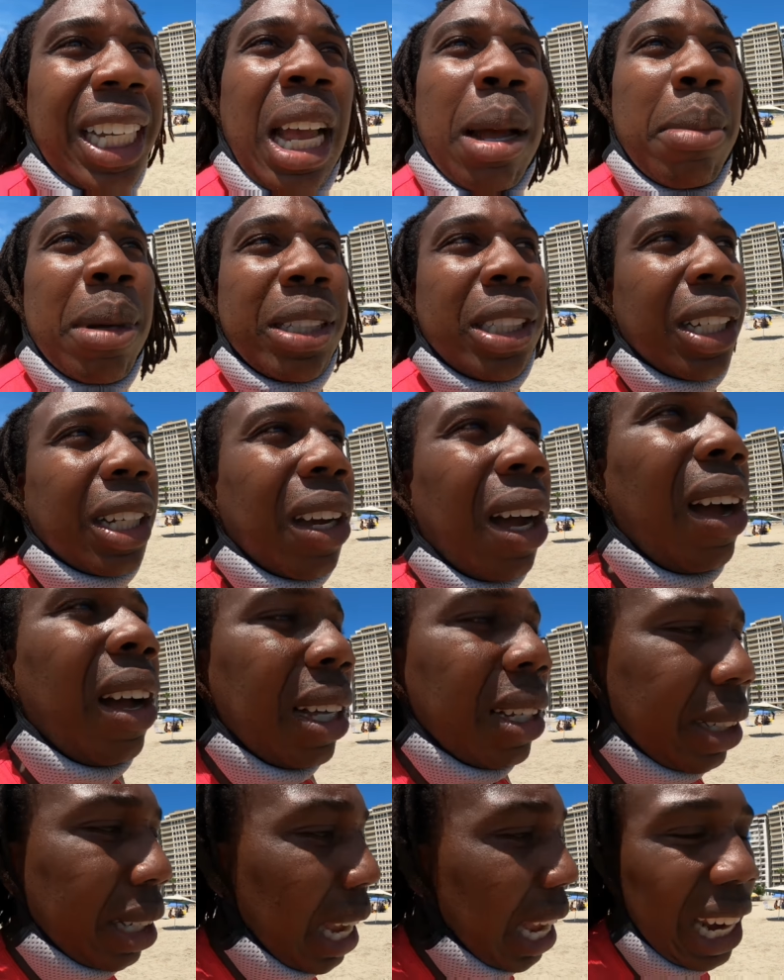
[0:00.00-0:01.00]
see how much it
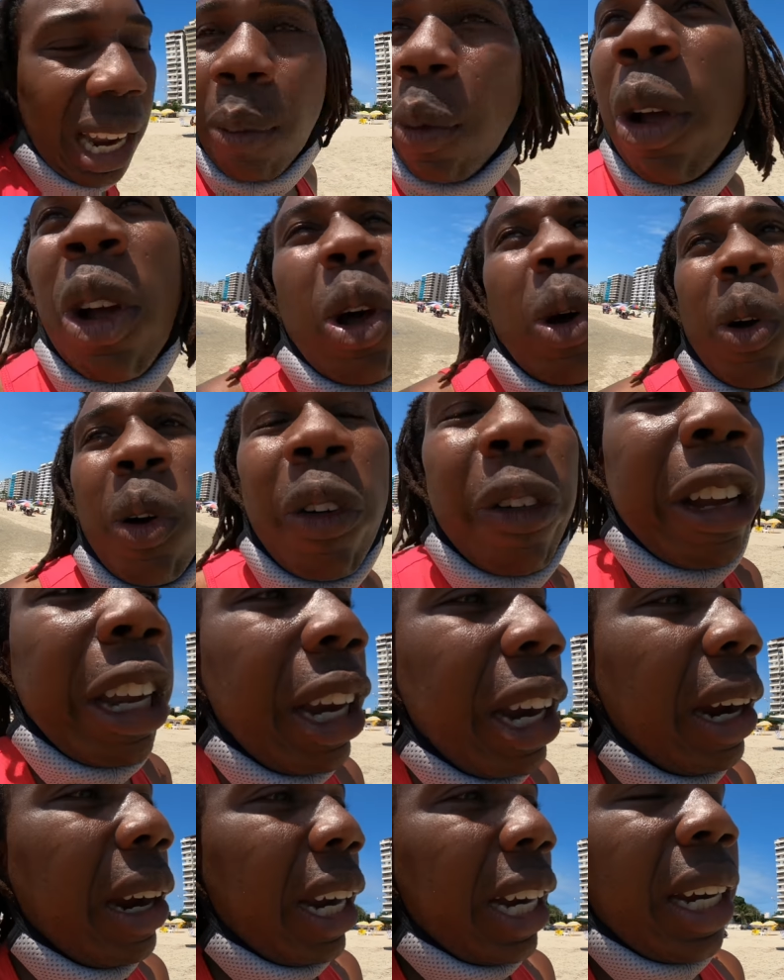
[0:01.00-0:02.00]
costs. And then we'll go over
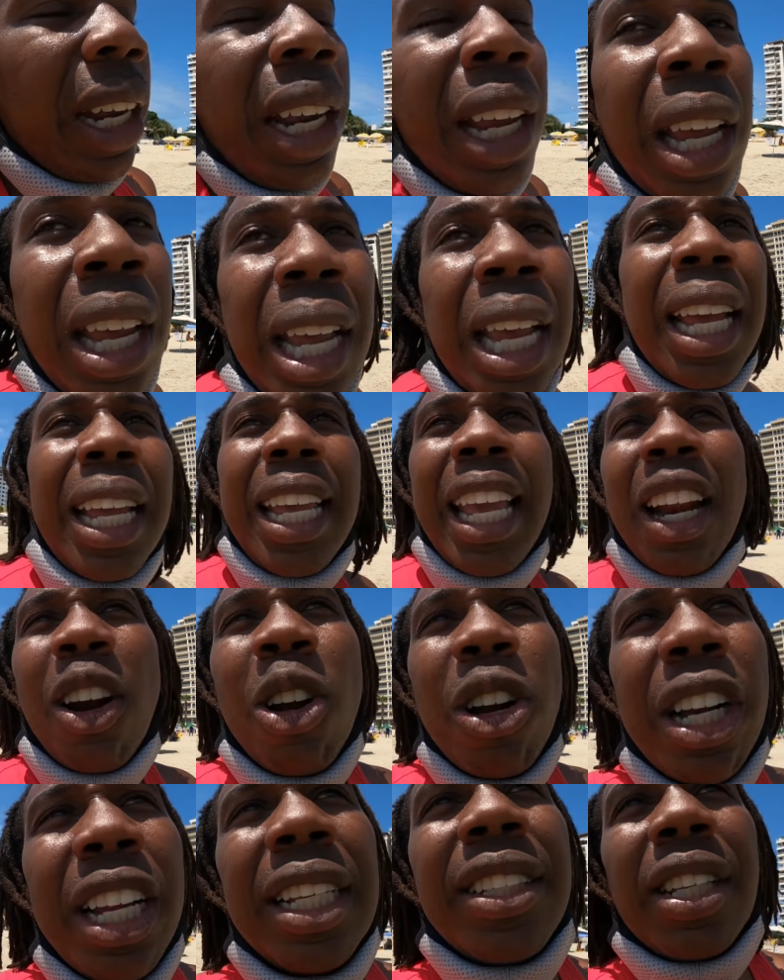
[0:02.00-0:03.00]
here and
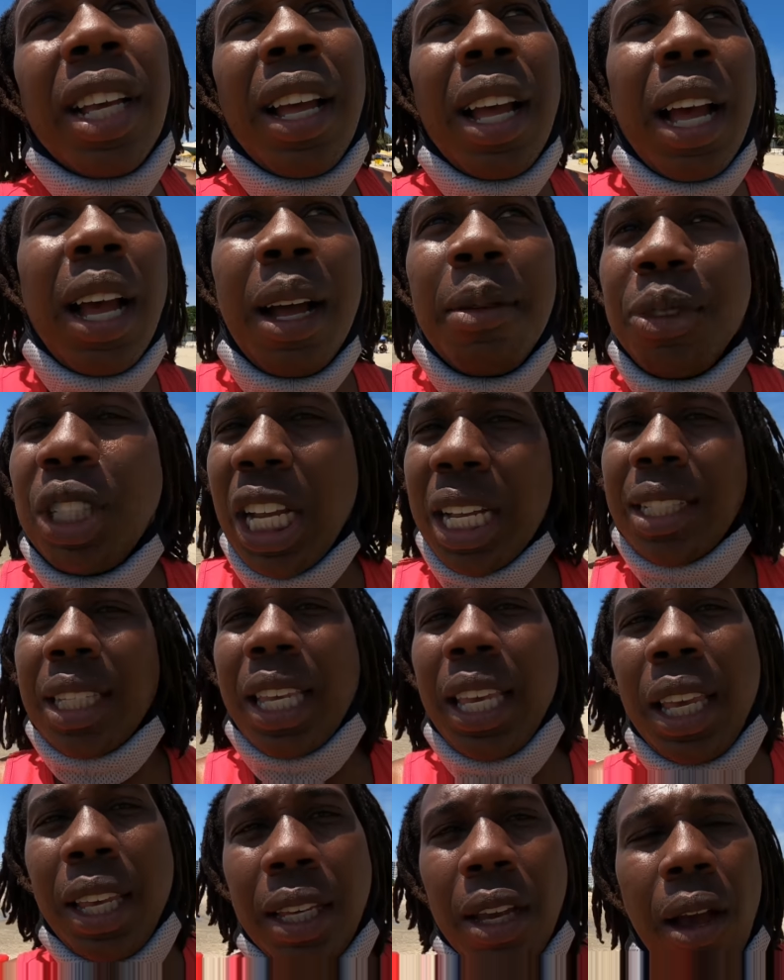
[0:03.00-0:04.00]
get on this um, jet ski.